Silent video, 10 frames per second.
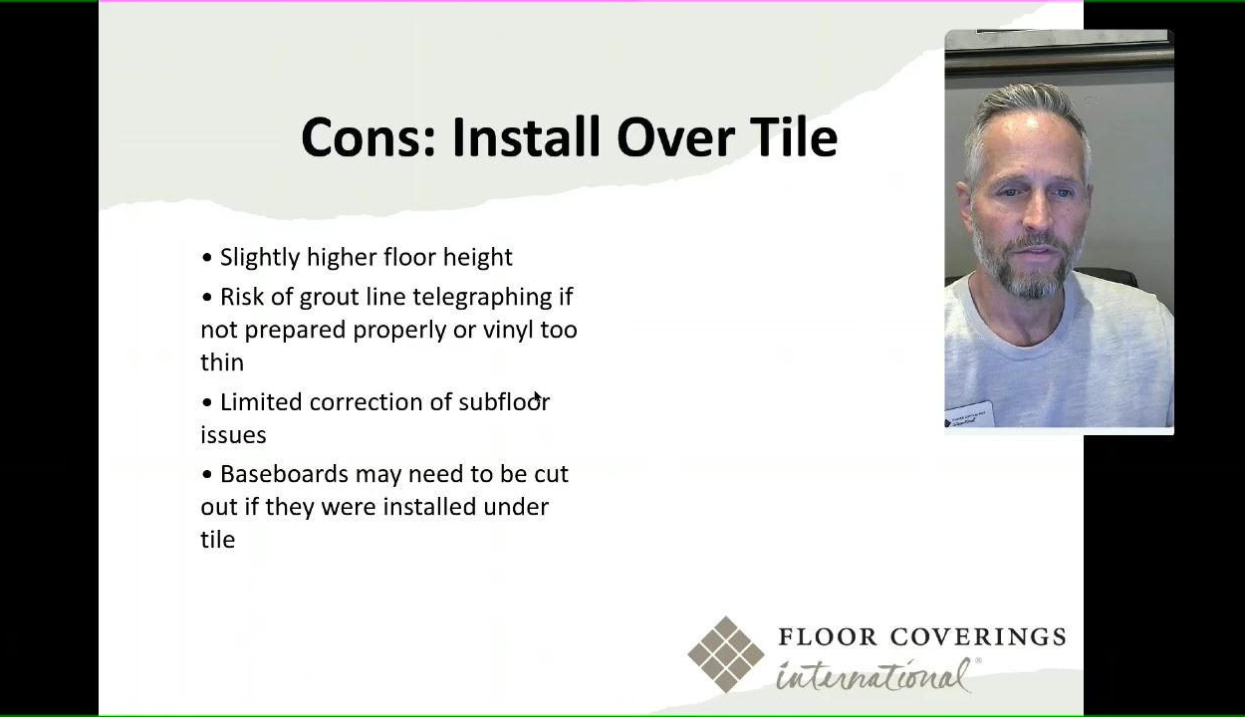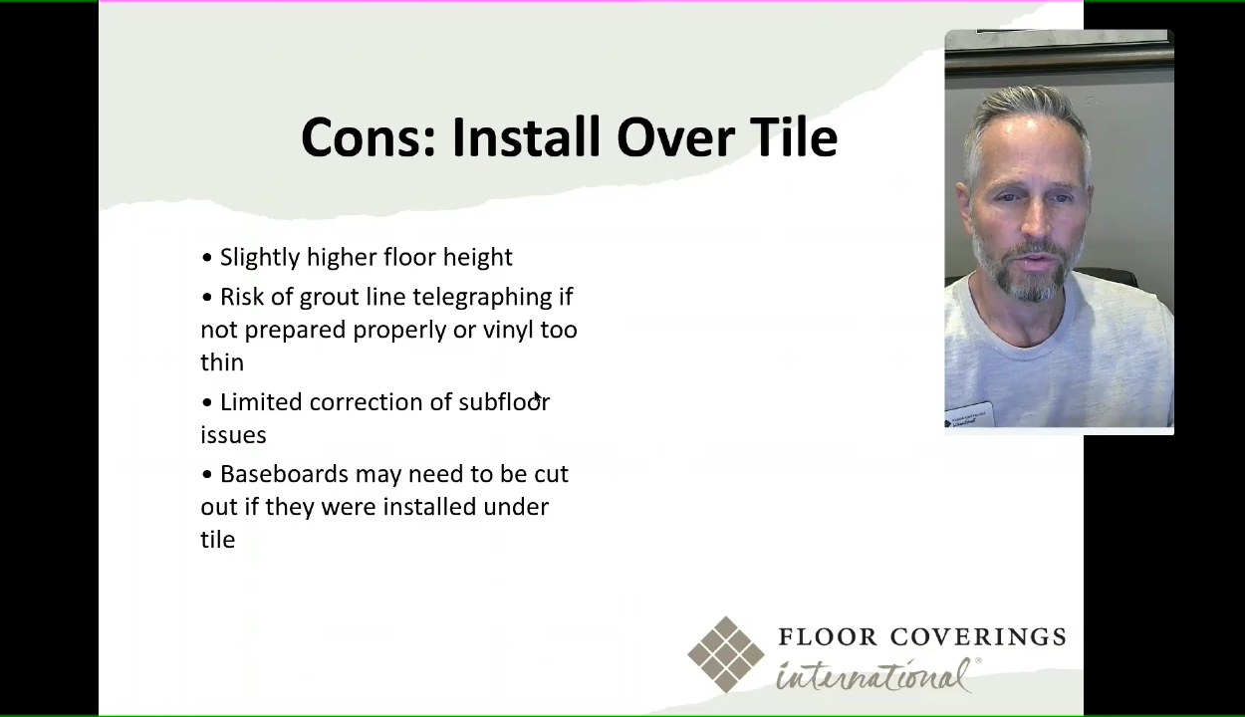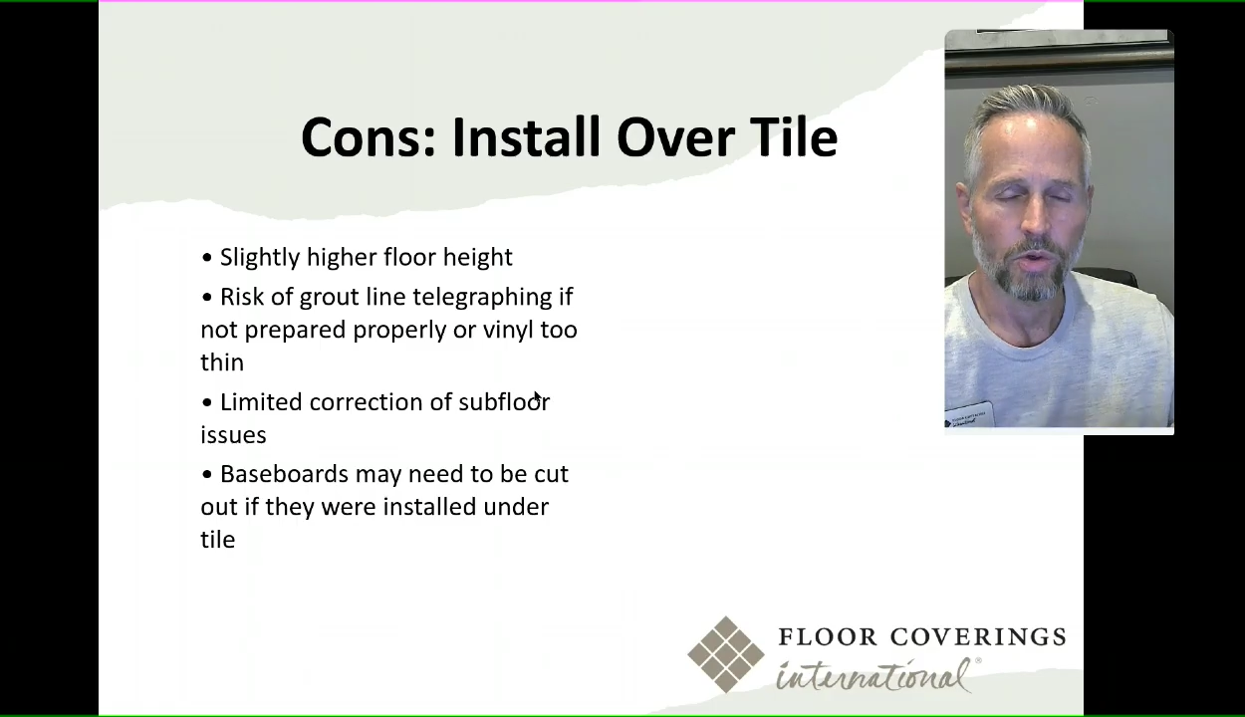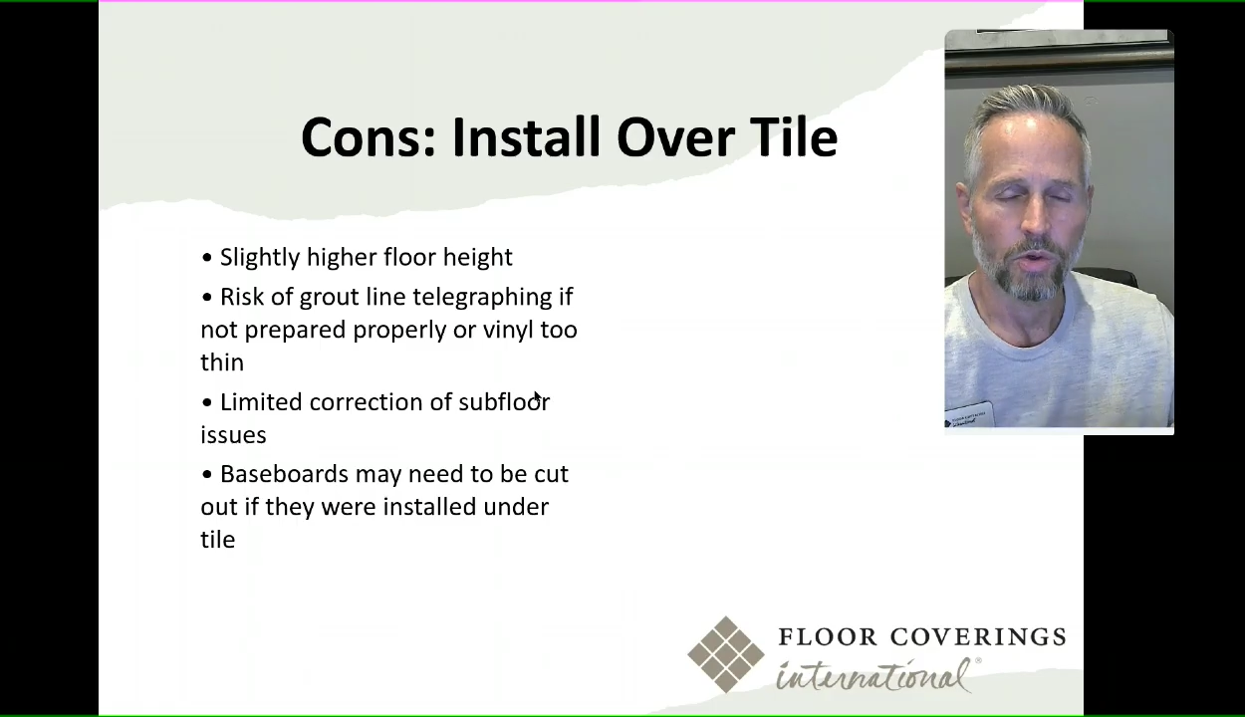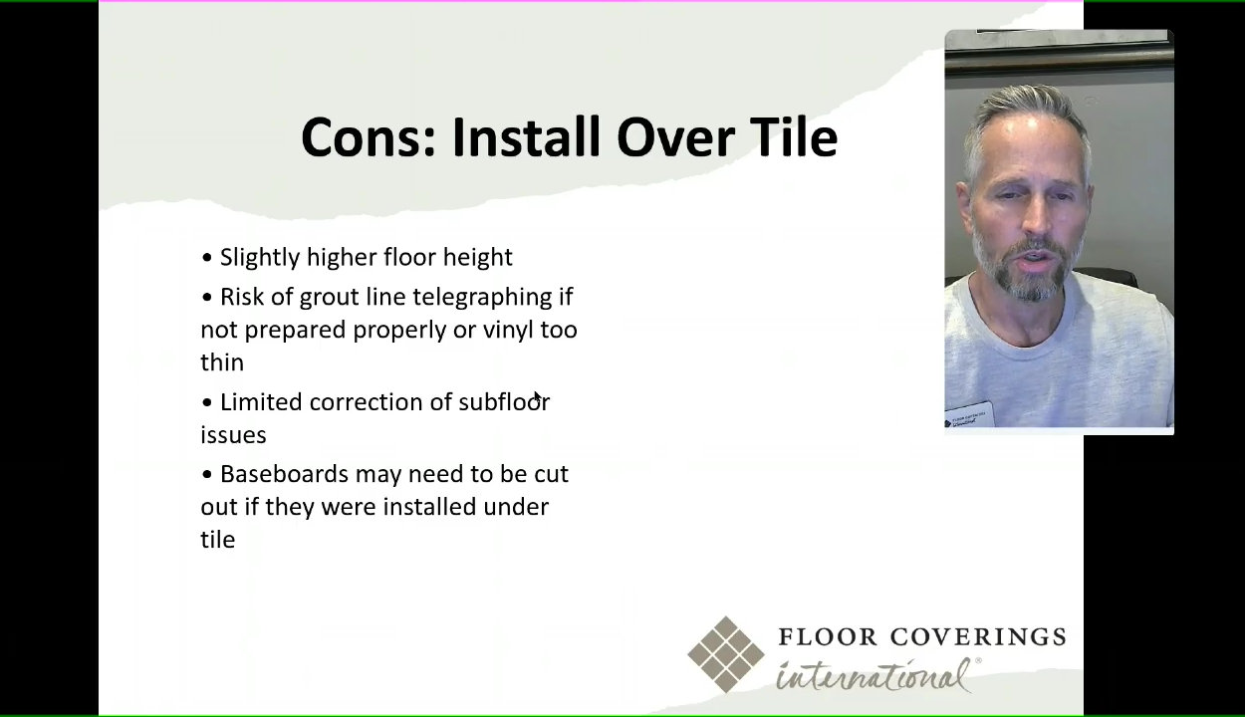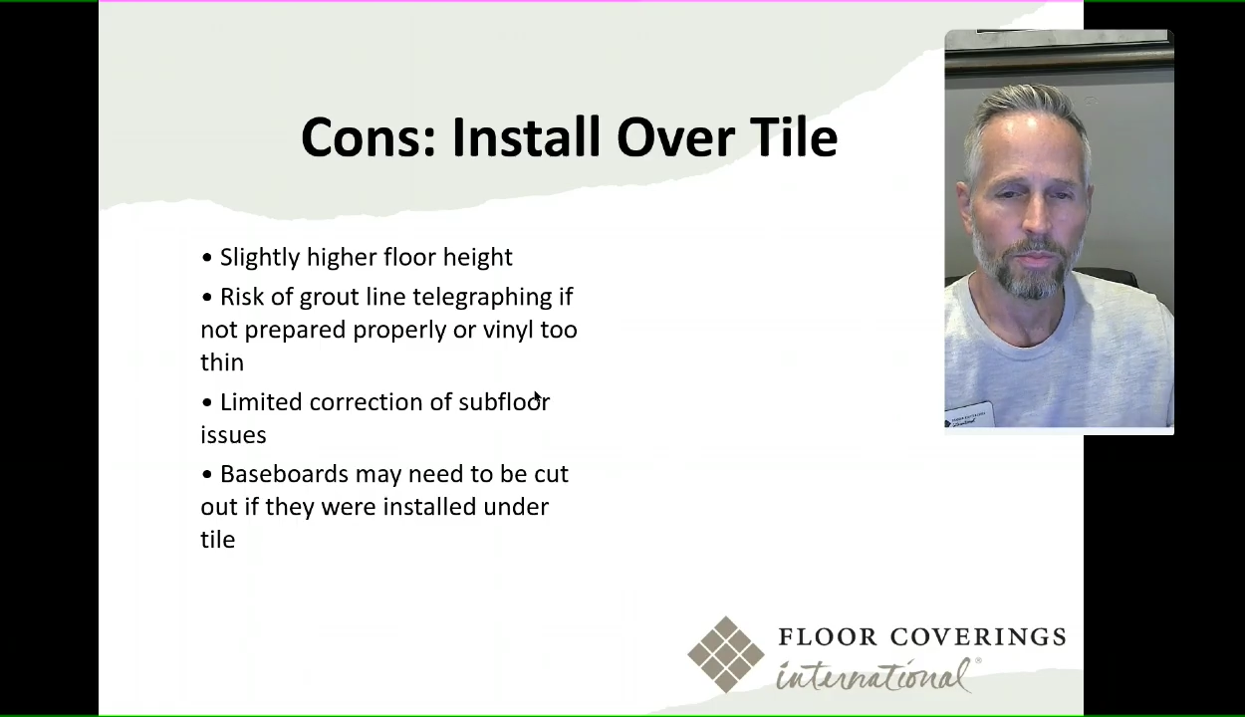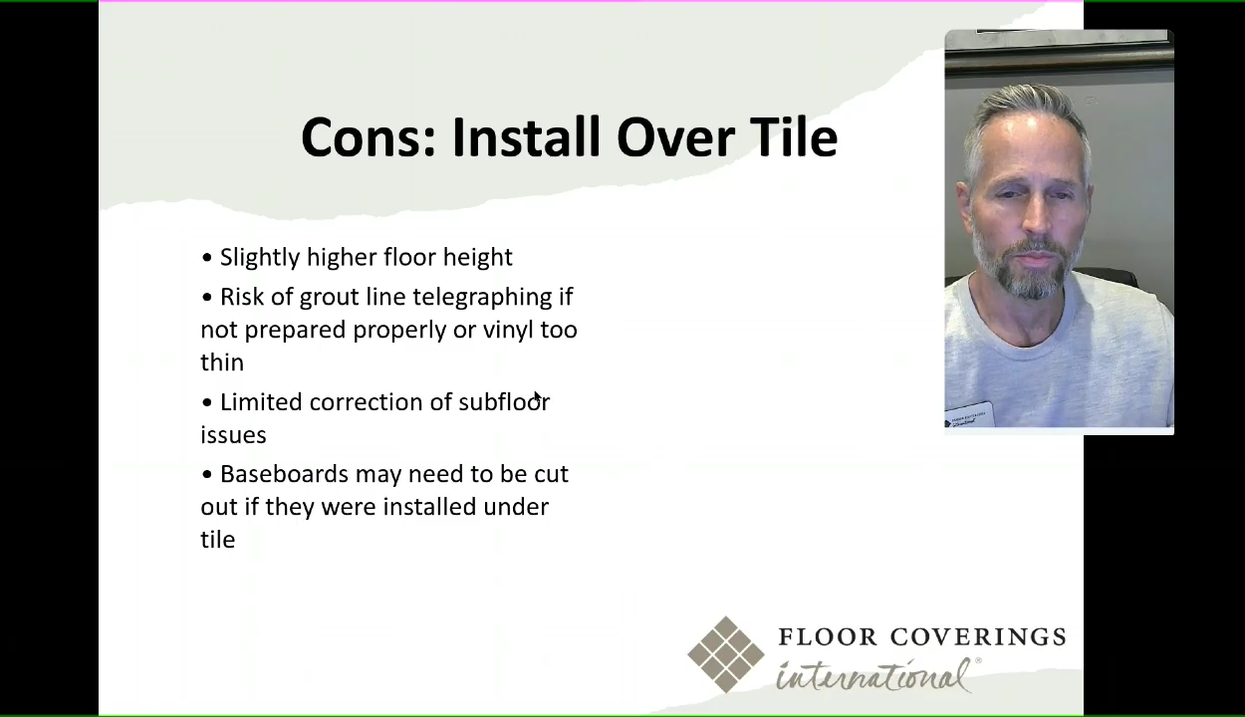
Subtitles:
do a good